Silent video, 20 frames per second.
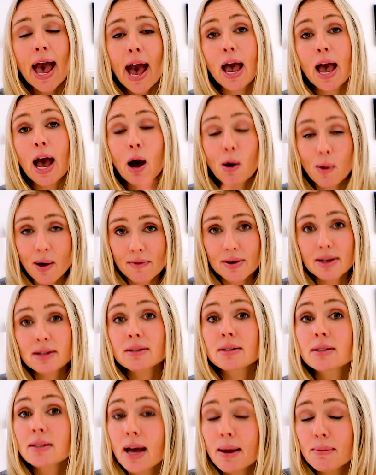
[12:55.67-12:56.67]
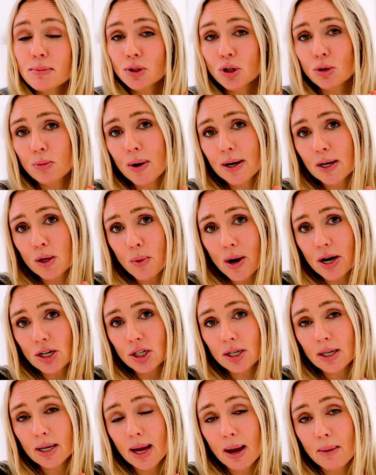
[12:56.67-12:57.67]
However, some
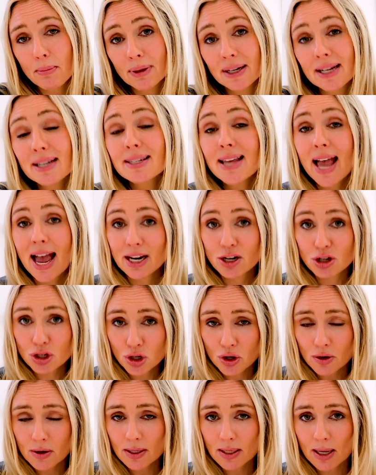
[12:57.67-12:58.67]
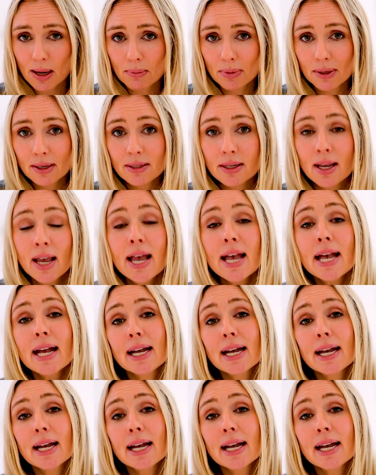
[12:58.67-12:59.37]
superannuation companies and insurance companies